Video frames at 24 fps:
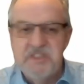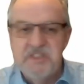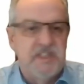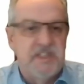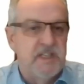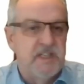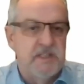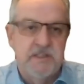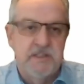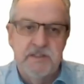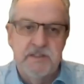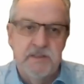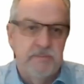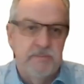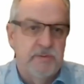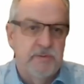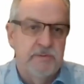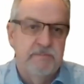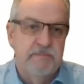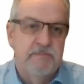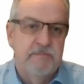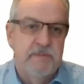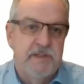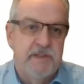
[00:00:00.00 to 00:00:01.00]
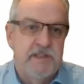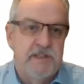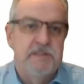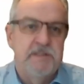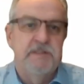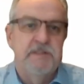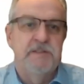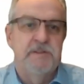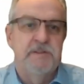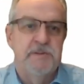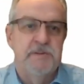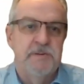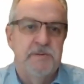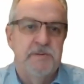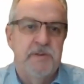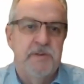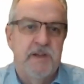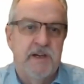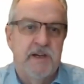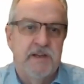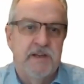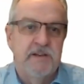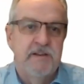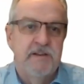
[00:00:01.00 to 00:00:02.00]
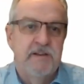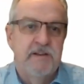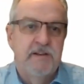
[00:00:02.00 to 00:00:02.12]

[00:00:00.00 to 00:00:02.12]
dead simple, easy to do that.